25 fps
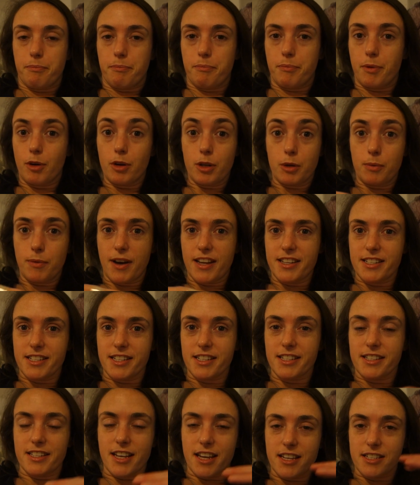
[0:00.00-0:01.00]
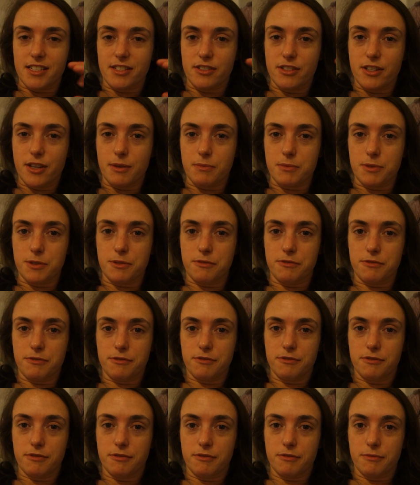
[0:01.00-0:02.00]
body weight success in terms
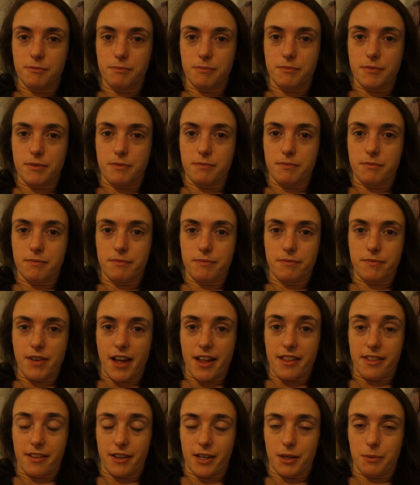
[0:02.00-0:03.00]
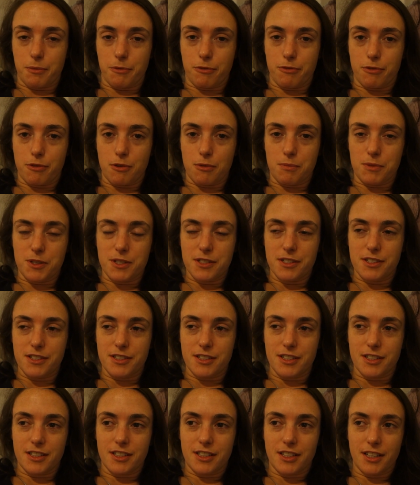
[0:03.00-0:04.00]
of athletic
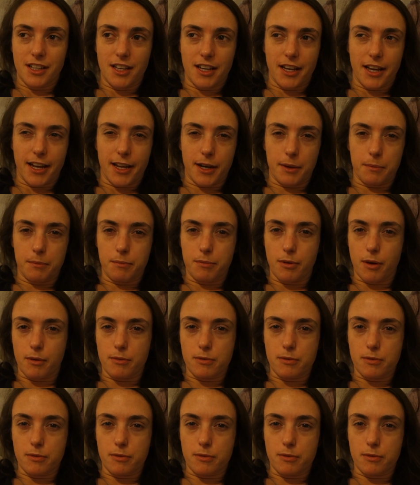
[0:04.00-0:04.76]
performance. And I'm